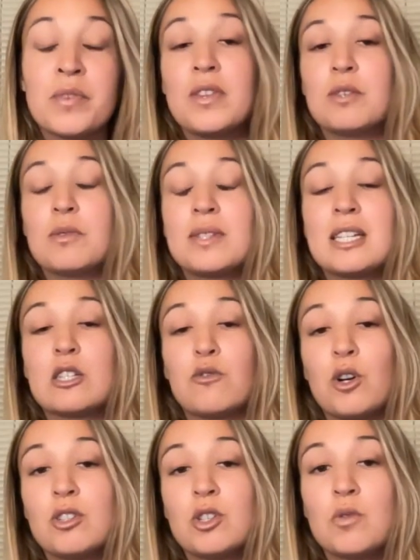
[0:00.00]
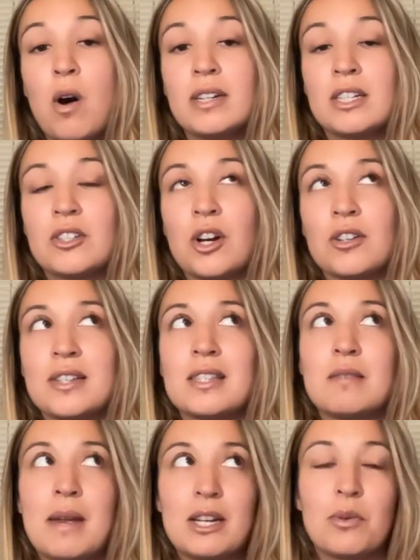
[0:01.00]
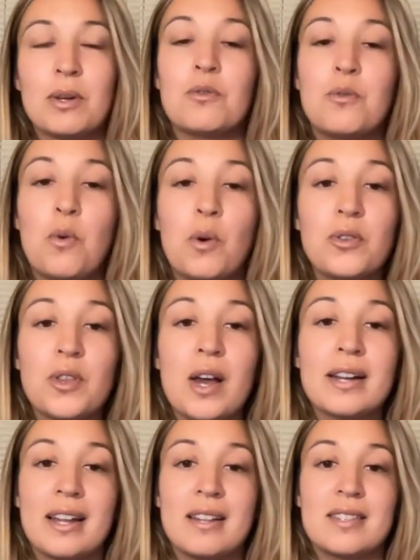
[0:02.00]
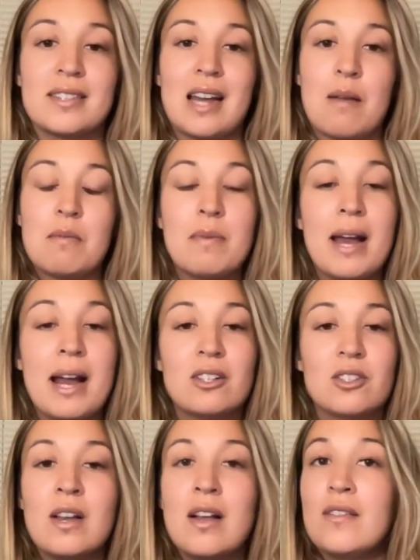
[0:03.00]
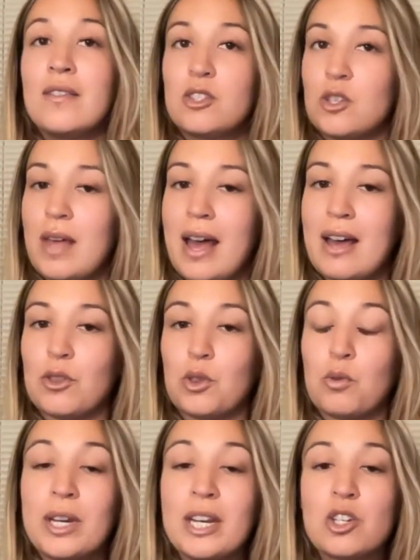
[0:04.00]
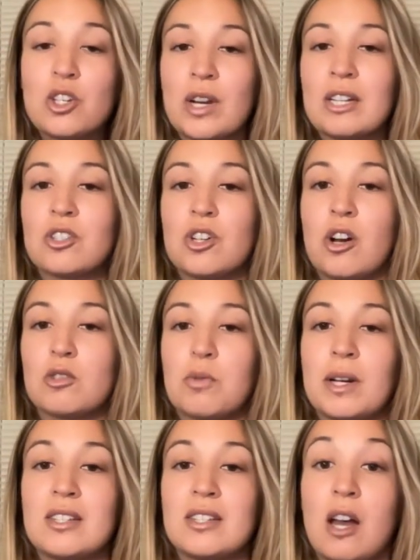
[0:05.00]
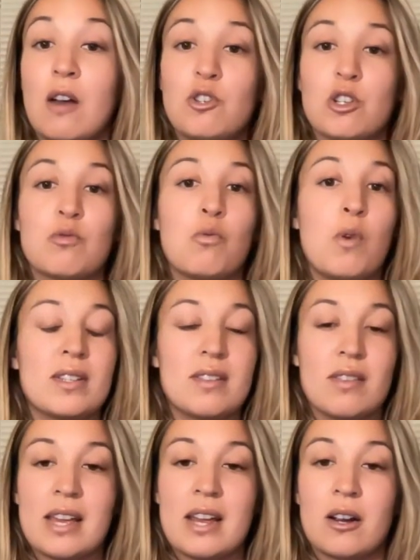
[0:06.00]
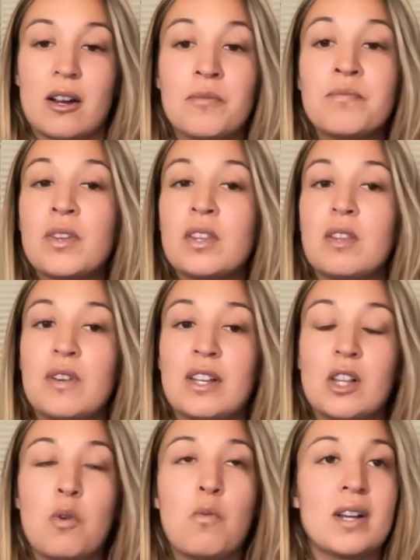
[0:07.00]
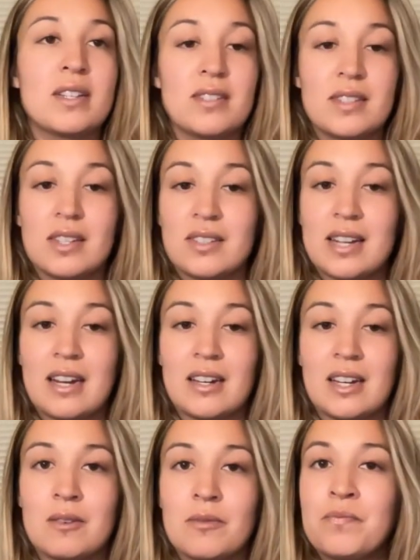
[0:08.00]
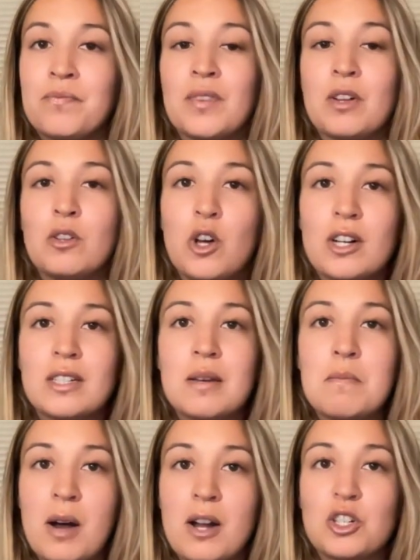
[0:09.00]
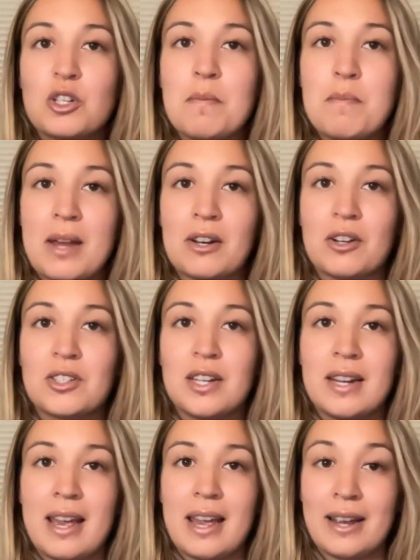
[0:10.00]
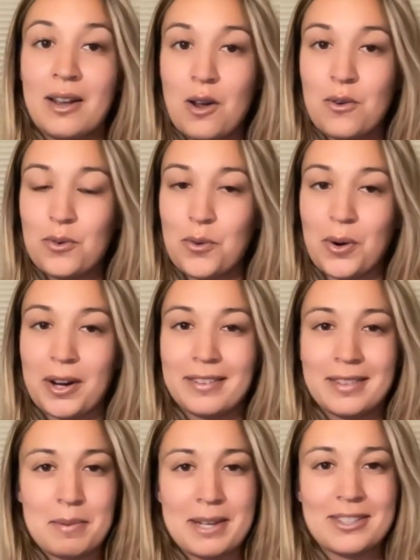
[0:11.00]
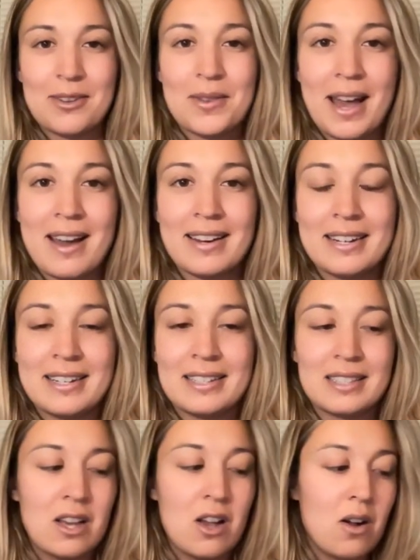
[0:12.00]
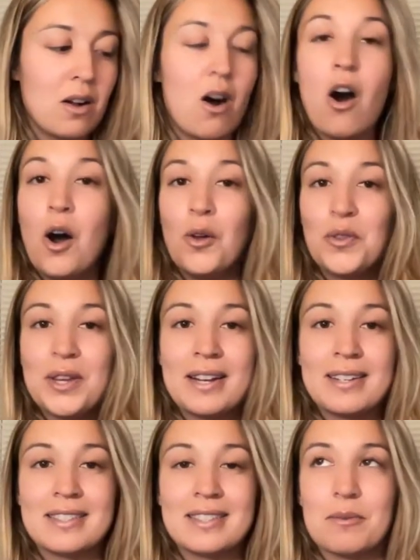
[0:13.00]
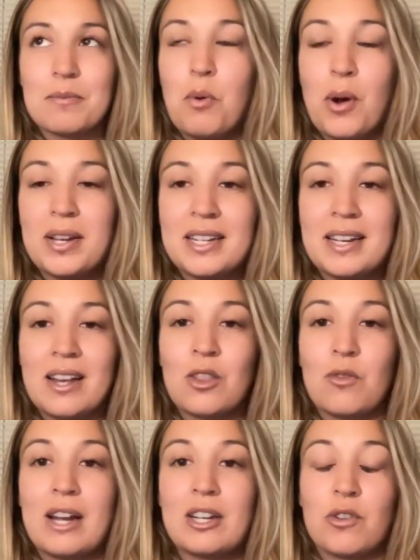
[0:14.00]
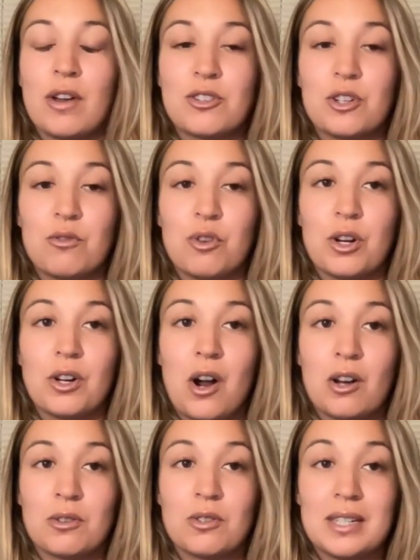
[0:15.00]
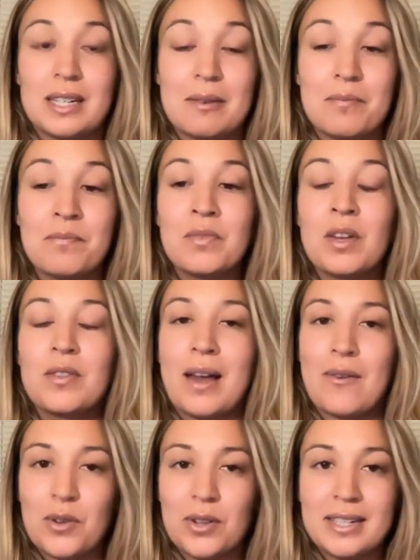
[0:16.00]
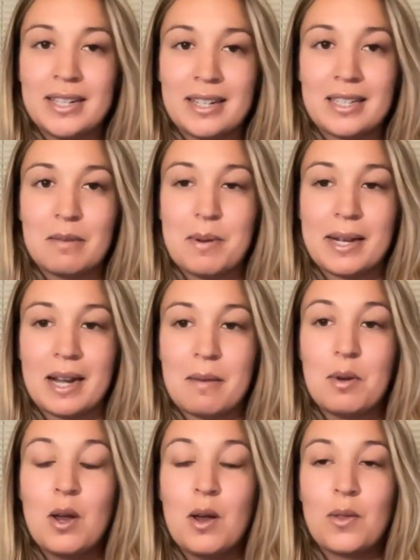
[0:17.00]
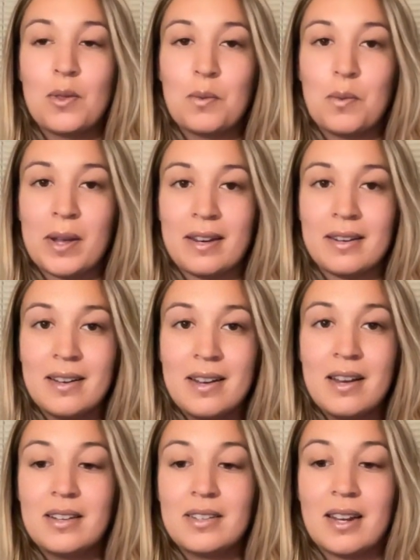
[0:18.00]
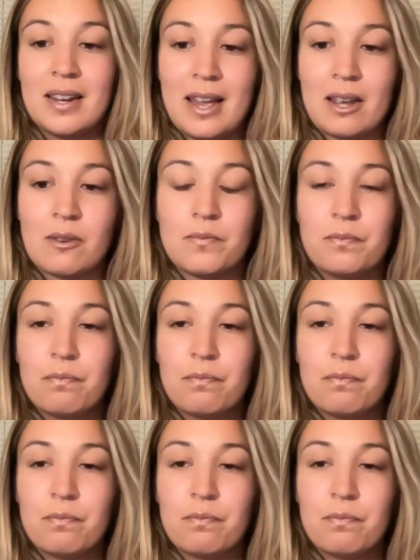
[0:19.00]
This was his first quality start since May 24th against the Diamondbacks. So that had 3 straight starts where his stuff just wasn't there. The velo wasn't sustaining. Looked much better today for Libby. So that is all things pointing in the right direction for a Cardinals team that really needed to pick up the win today.